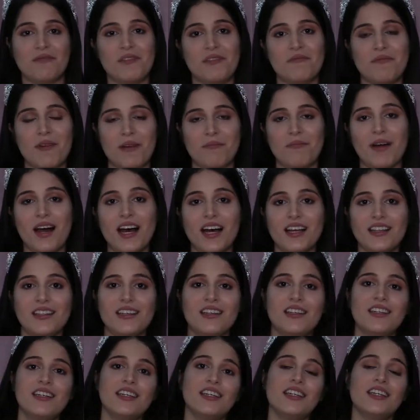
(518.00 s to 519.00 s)
with my
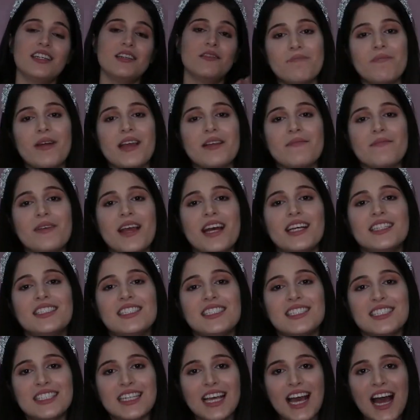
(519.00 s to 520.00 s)
mother. She made me a
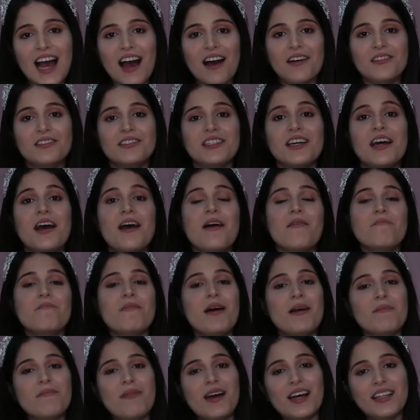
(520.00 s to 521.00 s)
discount.
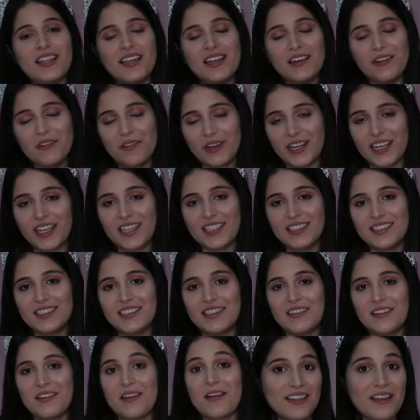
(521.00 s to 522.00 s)
My mother agreed.
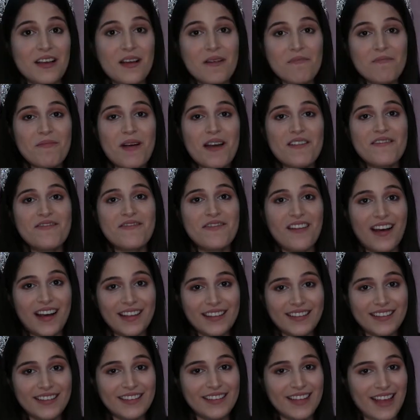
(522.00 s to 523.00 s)
My
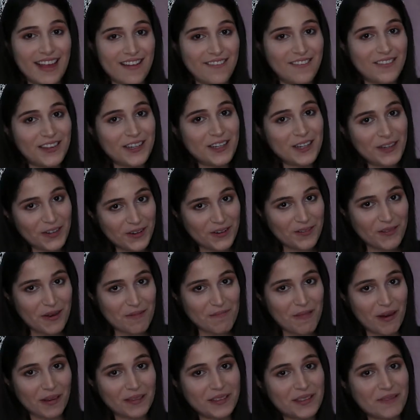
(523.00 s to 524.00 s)
father never knew
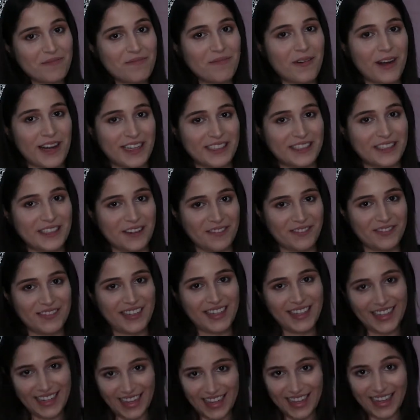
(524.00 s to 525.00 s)
about the price of
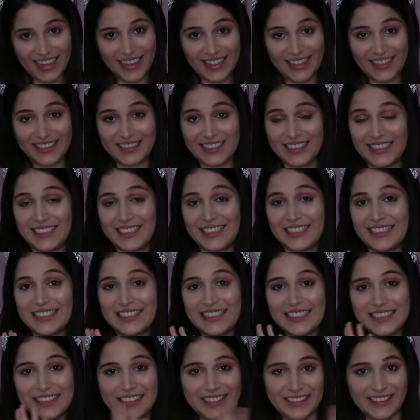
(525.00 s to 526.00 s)
the cake. It's
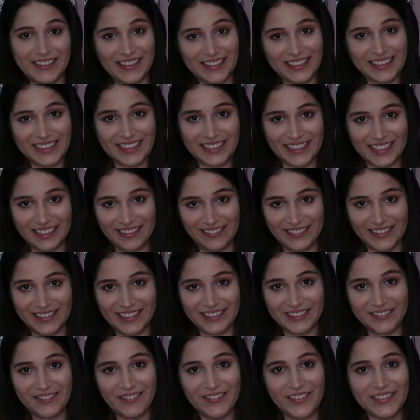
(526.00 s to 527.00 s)
still a
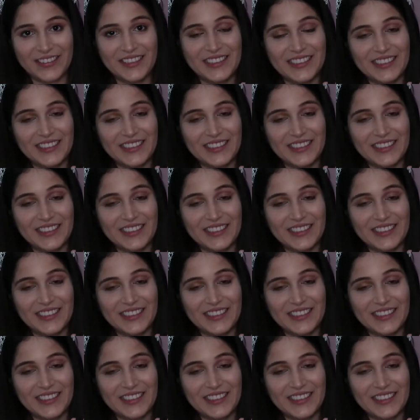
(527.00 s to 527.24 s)
secret for